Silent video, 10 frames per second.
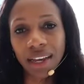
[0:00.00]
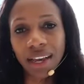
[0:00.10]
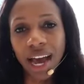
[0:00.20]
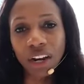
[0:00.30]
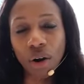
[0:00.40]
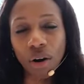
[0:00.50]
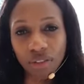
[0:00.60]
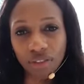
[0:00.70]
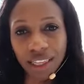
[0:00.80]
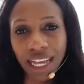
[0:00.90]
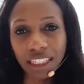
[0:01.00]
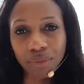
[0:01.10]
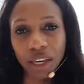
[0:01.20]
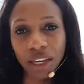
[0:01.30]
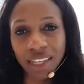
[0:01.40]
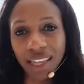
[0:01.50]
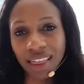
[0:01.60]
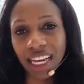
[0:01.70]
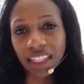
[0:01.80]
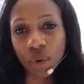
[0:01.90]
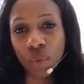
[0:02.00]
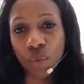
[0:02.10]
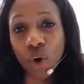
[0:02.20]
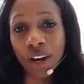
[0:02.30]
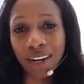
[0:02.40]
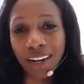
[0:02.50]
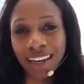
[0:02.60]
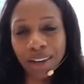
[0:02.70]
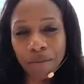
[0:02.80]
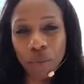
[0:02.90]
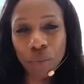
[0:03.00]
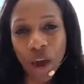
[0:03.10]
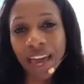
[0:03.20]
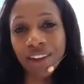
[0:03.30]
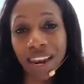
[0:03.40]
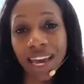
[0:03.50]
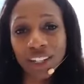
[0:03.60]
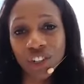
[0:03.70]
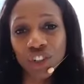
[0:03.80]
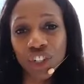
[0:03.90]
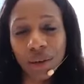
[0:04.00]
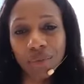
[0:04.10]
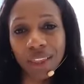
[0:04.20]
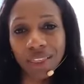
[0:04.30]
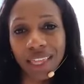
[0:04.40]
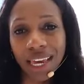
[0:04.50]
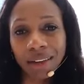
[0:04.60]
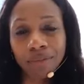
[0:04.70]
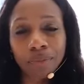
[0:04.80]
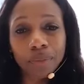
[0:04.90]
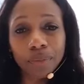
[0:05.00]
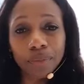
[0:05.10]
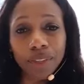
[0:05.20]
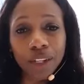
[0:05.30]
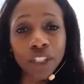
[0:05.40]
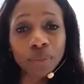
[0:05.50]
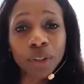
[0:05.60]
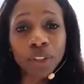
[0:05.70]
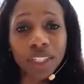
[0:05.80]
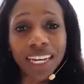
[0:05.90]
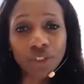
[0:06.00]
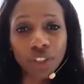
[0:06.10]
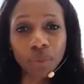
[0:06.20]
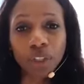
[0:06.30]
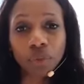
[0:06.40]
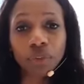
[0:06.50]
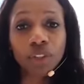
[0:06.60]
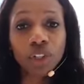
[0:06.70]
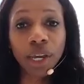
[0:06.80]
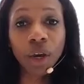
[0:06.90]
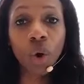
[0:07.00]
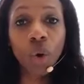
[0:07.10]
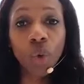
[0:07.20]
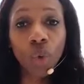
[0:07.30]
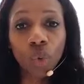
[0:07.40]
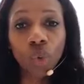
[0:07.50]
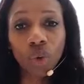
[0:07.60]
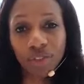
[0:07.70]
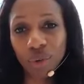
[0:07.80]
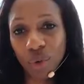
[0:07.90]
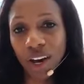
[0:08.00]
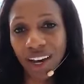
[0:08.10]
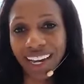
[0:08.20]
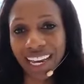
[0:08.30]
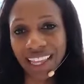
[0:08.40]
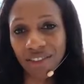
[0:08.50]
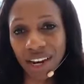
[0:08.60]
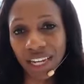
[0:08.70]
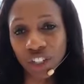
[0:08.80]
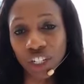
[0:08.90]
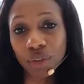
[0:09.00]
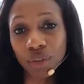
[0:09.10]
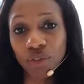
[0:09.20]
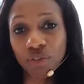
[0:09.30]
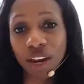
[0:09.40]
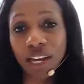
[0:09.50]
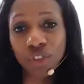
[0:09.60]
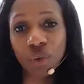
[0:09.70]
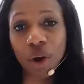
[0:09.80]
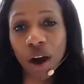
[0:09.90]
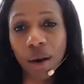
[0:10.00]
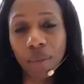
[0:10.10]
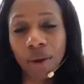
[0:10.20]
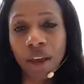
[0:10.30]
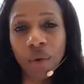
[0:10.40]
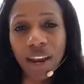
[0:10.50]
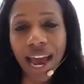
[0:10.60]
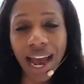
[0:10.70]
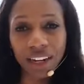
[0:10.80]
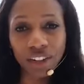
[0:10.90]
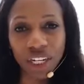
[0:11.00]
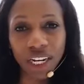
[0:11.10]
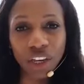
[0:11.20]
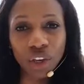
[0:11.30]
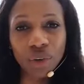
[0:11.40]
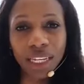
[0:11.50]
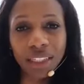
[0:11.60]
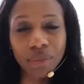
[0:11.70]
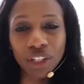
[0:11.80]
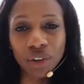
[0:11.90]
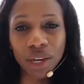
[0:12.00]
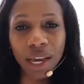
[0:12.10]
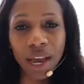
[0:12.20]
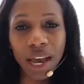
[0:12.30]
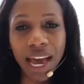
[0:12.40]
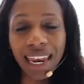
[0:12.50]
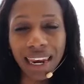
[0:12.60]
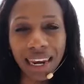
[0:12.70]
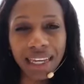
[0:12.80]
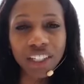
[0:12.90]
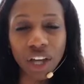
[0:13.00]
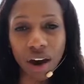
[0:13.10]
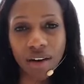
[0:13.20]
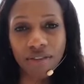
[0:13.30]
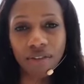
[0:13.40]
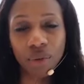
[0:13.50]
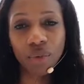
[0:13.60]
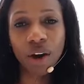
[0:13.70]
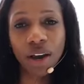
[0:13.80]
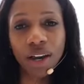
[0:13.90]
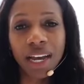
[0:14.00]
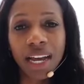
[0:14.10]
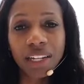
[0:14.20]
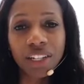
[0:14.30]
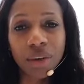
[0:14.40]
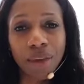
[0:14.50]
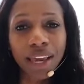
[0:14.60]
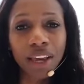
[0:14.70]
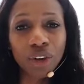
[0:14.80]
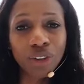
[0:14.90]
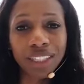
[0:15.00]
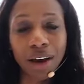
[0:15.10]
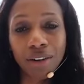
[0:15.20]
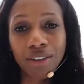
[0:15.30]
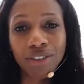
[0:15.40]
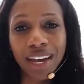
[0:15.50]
And often that's because they think it's a one-way relationship, that the sponsor is responsible for doing all of the work in that relationship to raise you up, when actually you need to be doing at least half of the work to make yourself